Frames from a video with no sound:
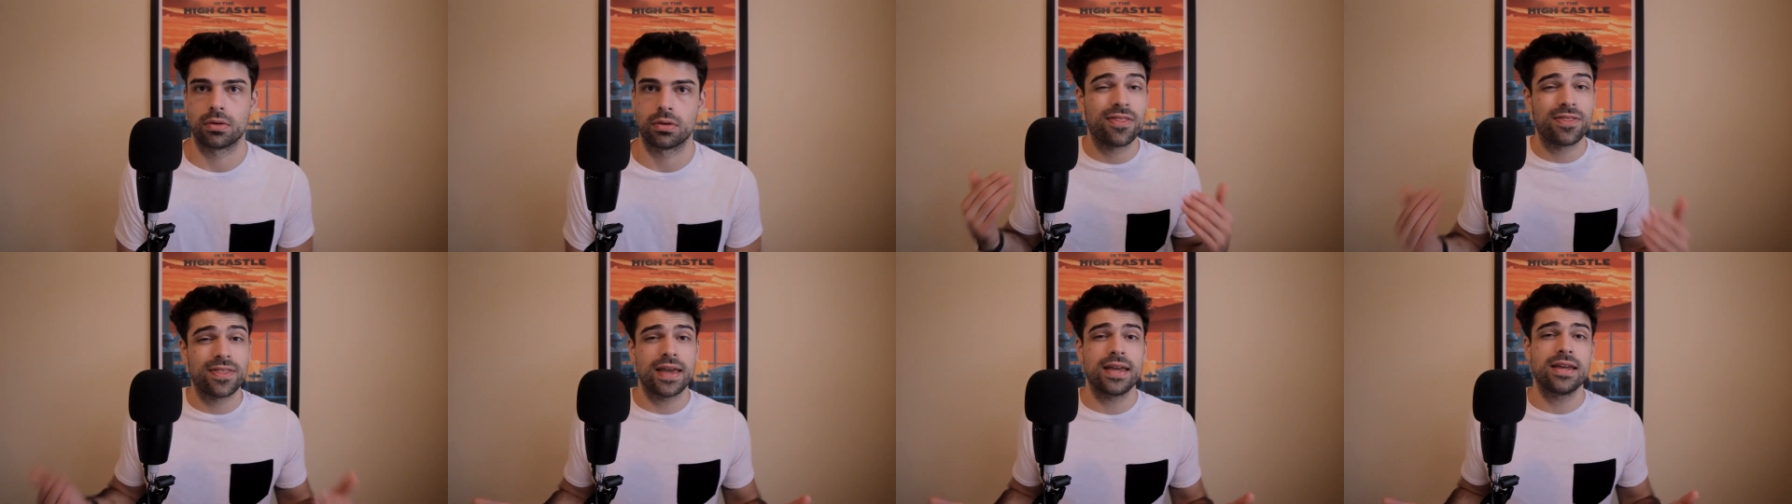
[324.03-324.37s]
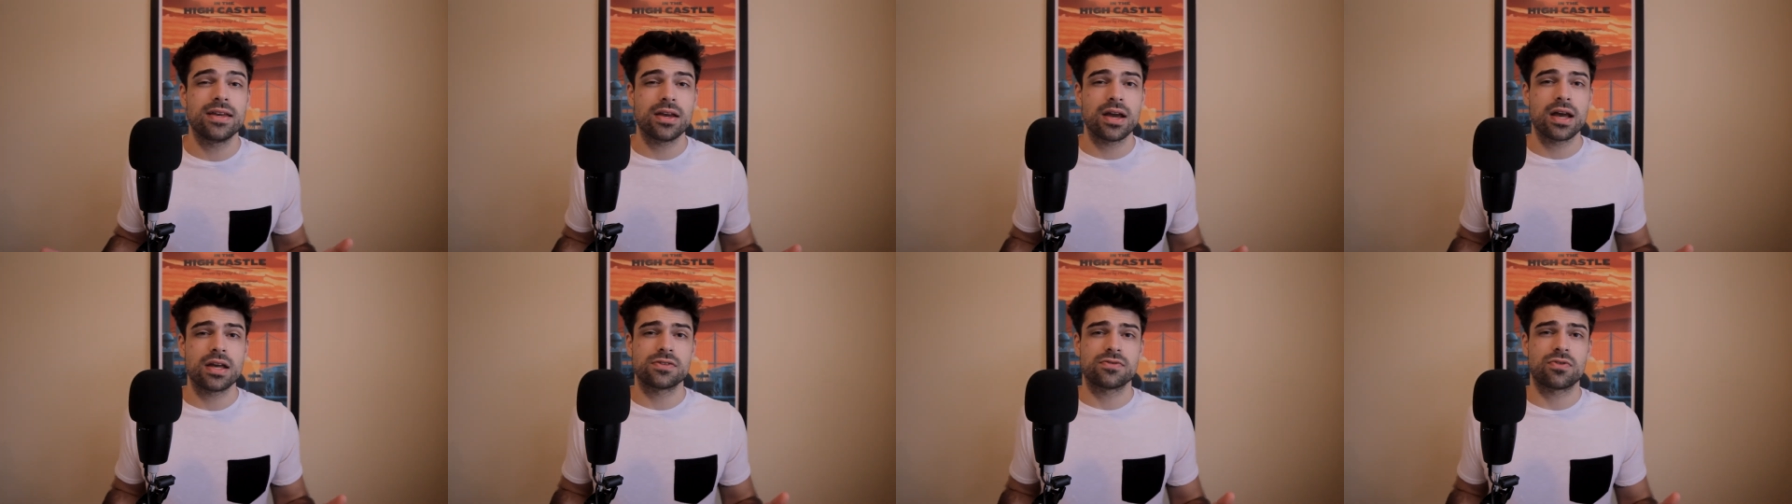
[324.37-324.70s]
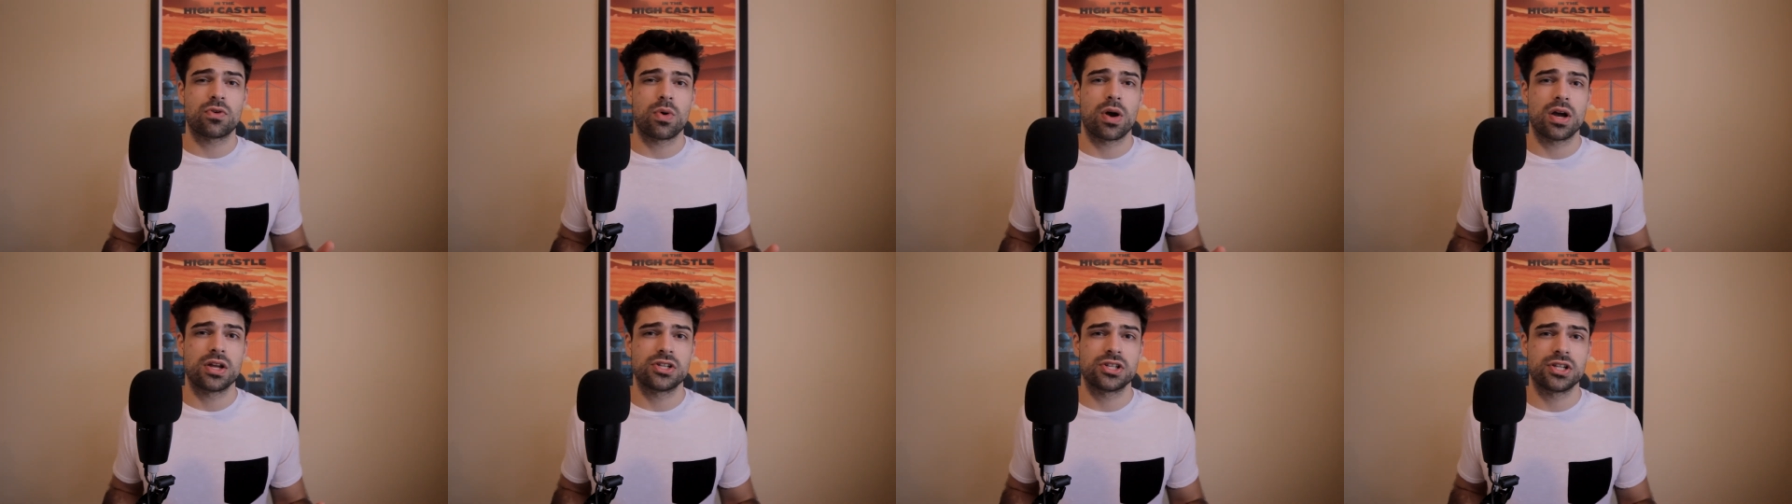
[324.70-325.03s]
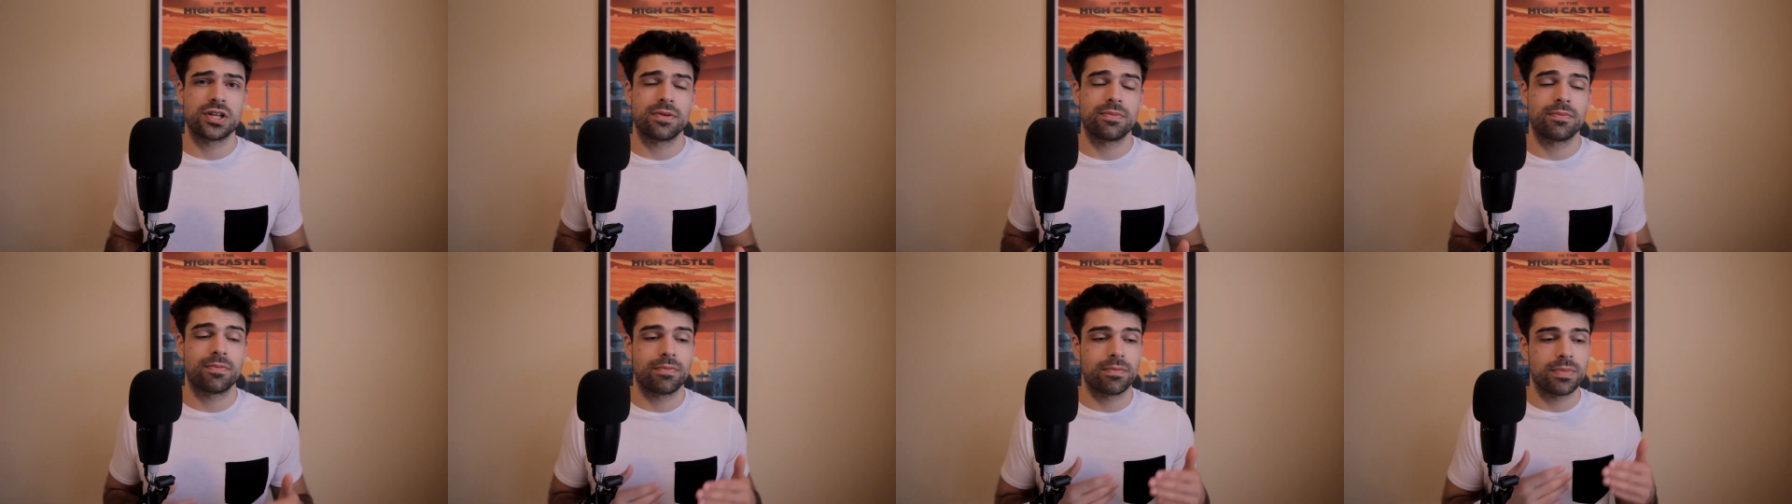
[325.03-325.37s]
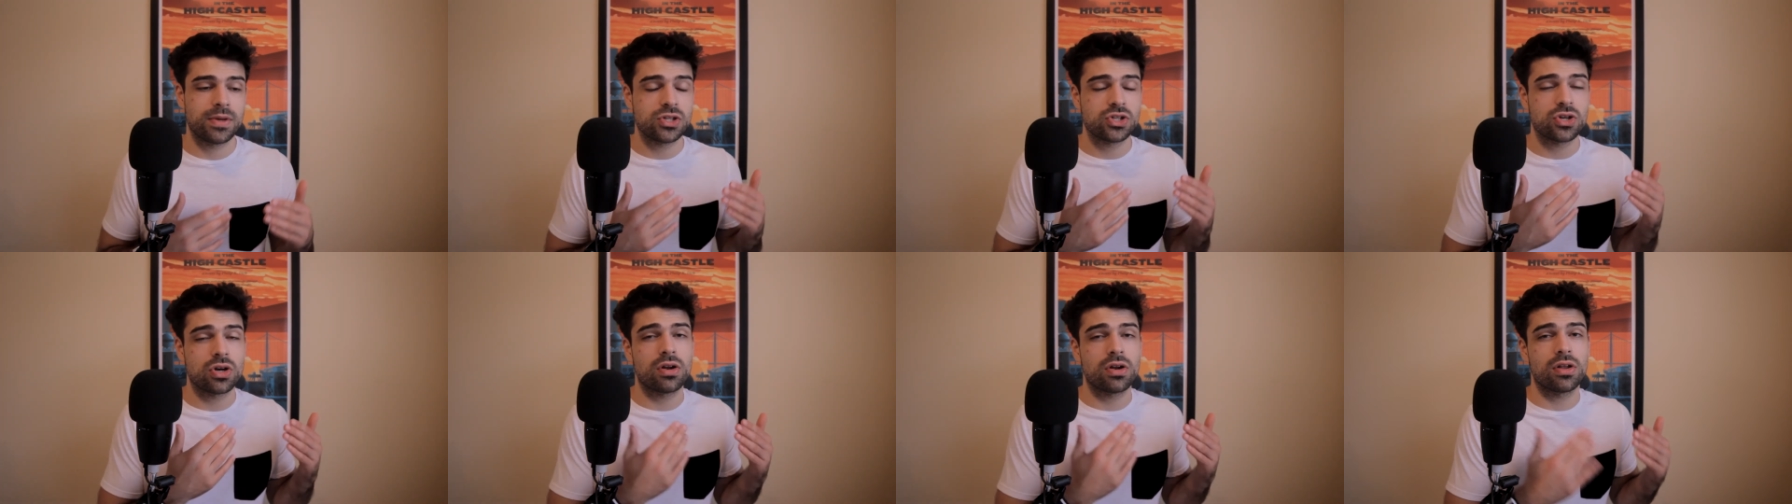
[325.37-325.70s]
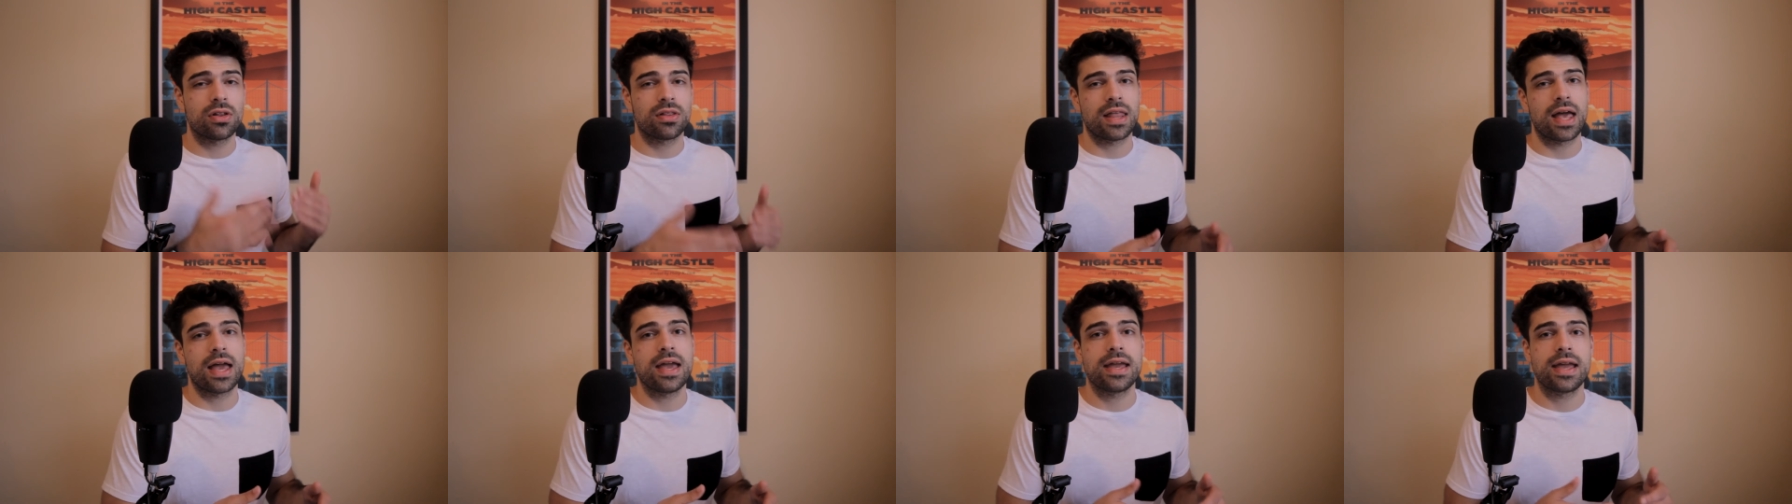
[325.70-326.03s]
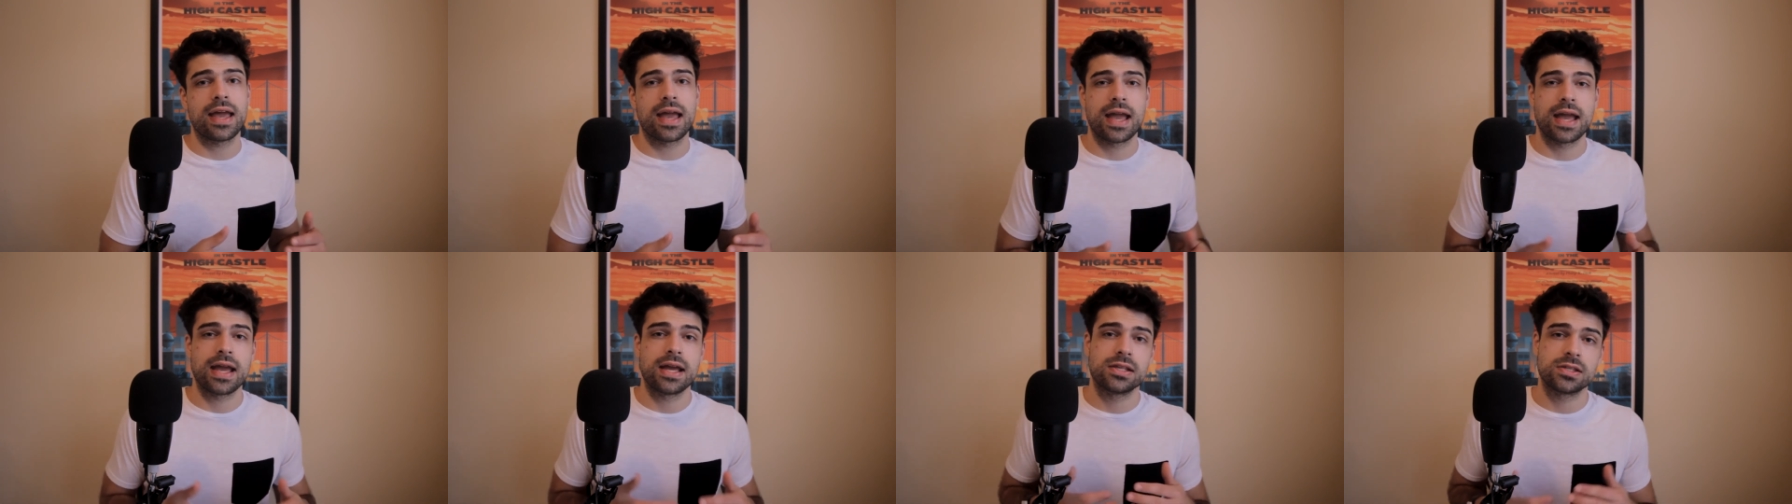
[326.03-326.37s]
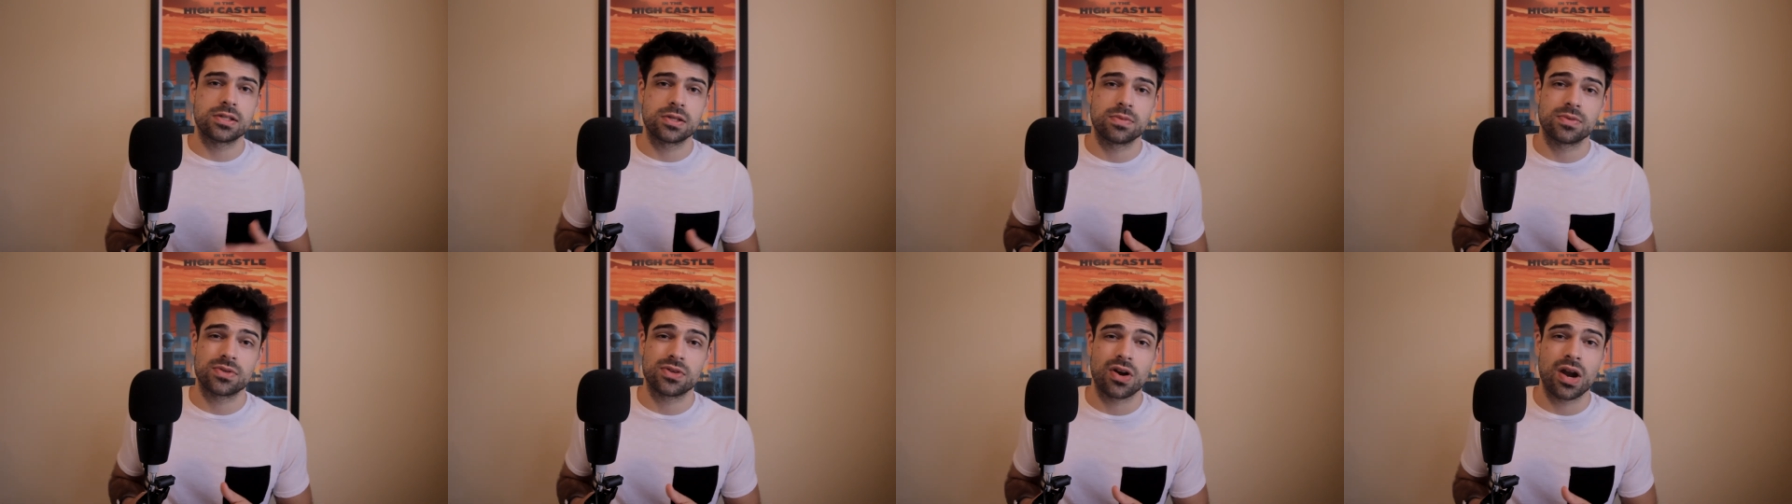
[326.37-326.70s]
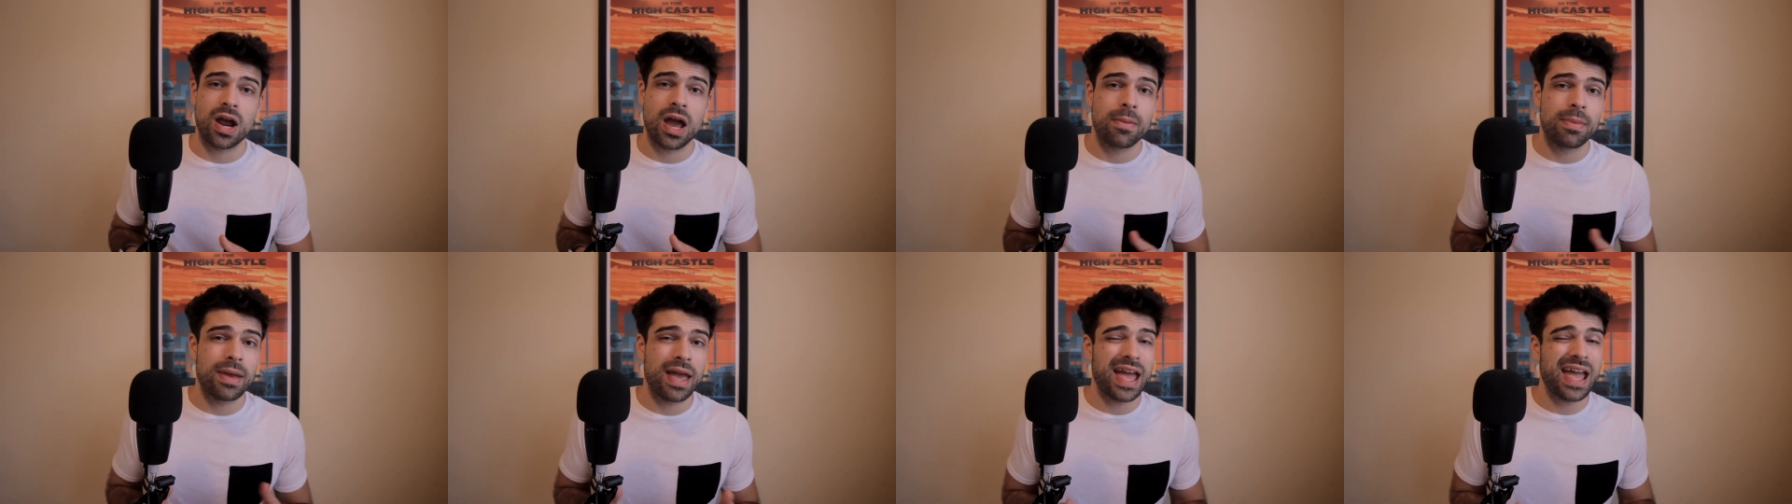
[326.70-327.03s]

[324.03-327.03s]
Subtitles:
Thank you guys for watching. Be sure to like and subscribe